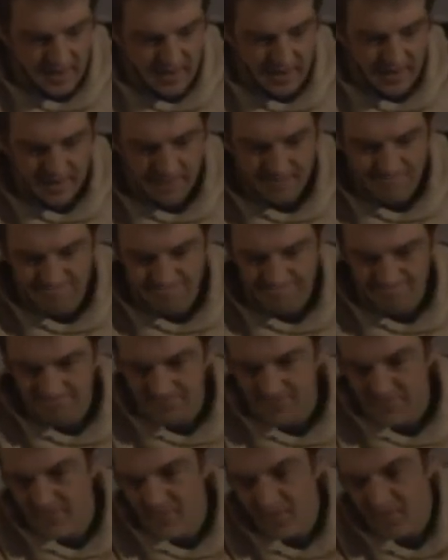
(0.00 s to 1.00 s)
Yeah, my
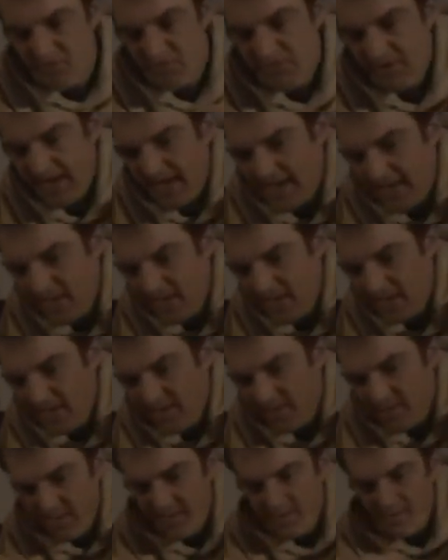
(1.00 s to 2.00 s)
right hand isn't working
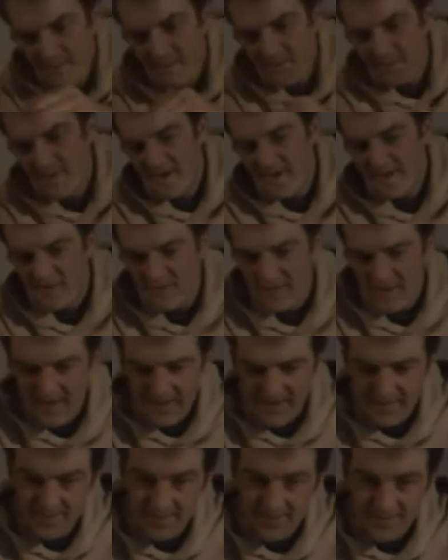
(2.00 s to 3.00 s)
too good.
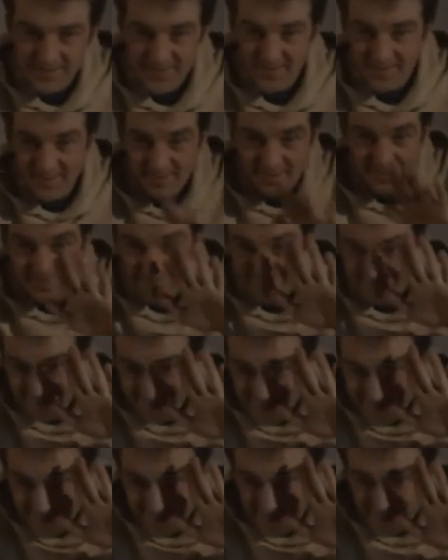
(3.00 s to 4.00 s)
ATM.
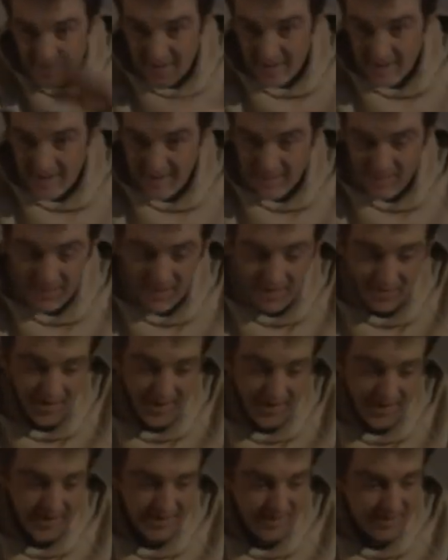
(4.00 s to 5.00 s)
So,
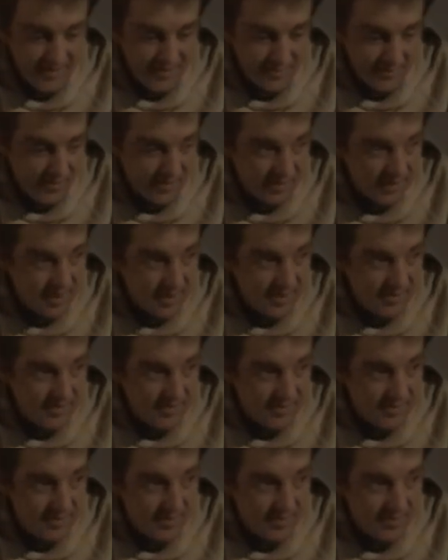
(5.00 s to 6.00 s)
um,
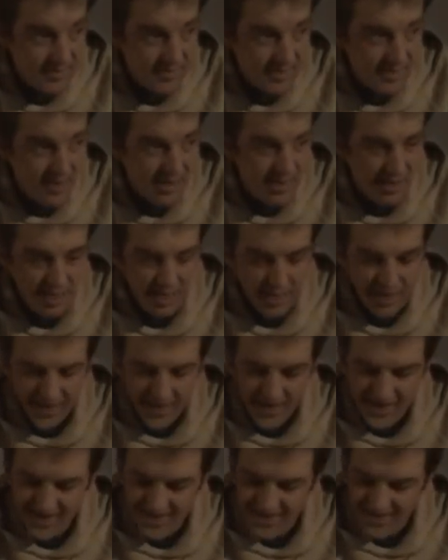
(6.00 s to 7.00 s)
yeah,
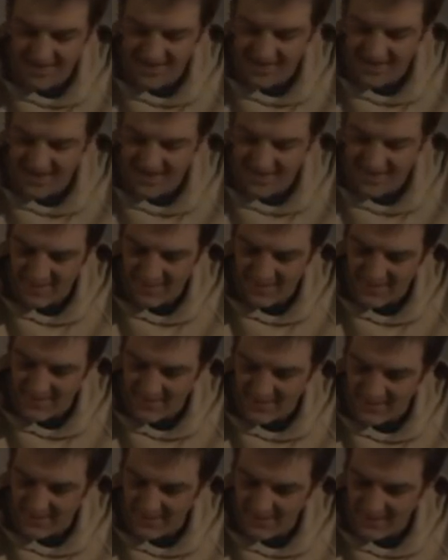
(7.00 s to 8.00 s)
and that brought me
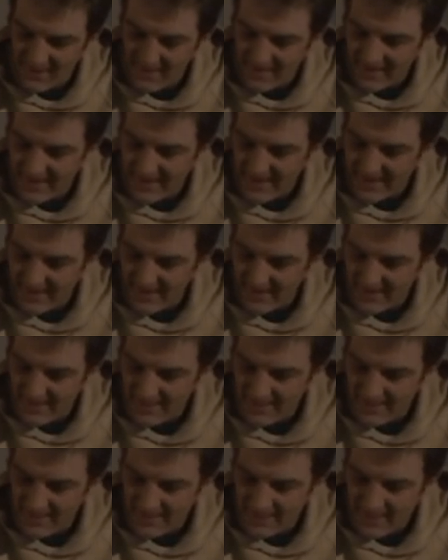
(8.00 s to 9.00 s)
to uh, a
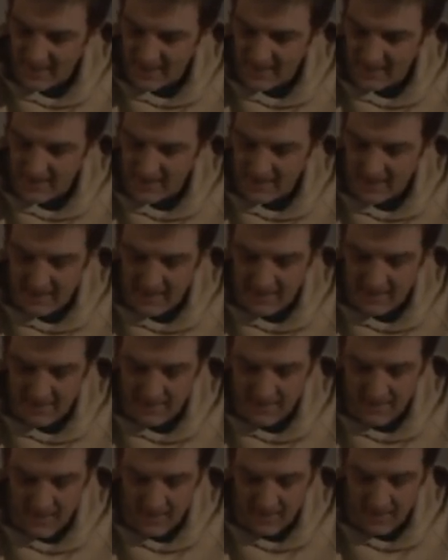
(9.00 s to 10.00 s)
vacuum,
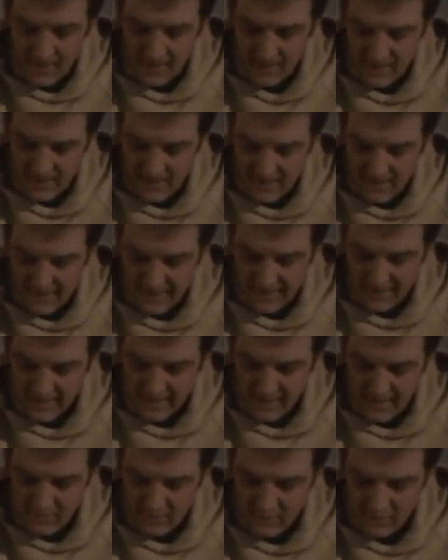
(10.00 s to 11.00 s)
and a uh,
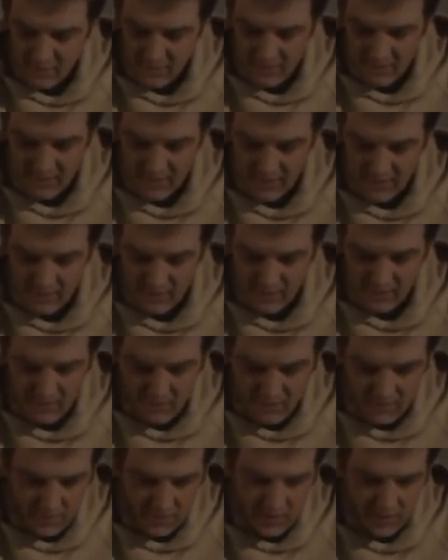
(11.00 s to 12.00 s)
vacuum is
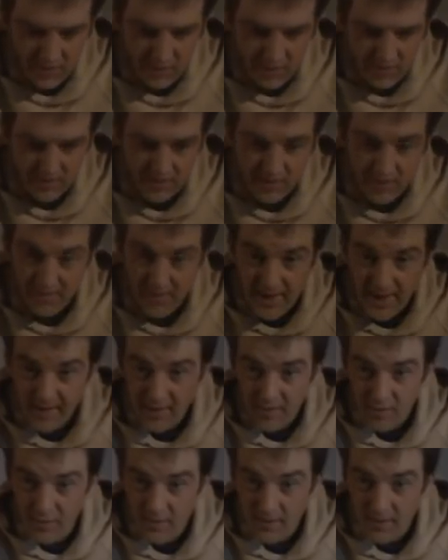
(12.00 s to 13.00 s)
also a
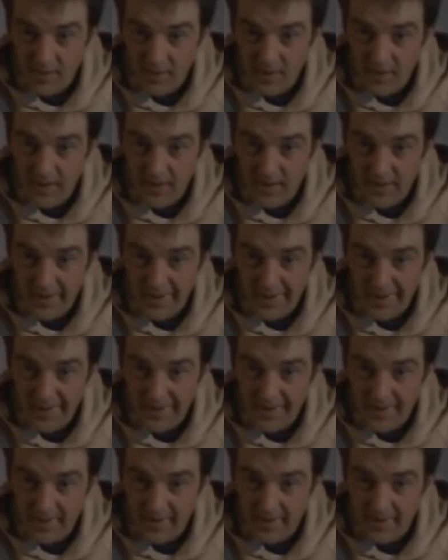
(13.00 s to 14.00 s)
very
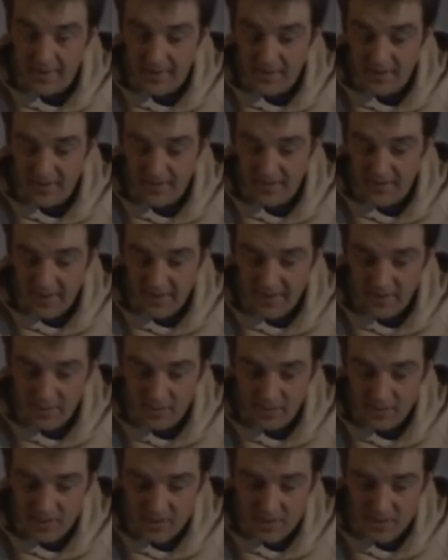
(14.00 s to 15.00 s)
interesting
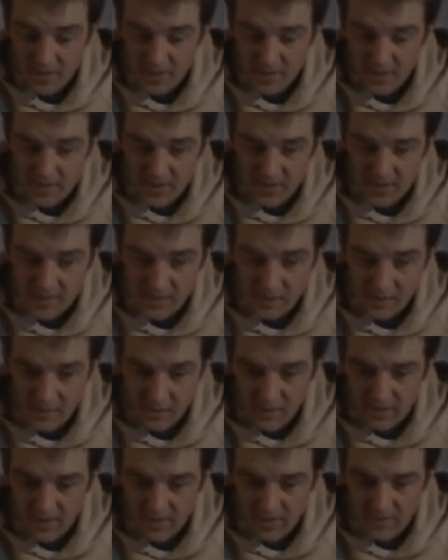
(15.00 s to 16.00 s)
mm,
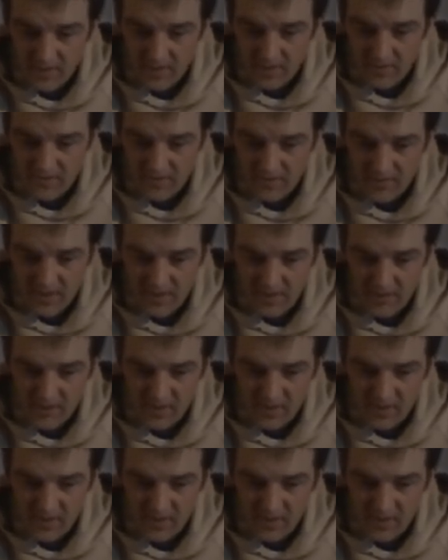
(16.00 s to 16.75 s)
force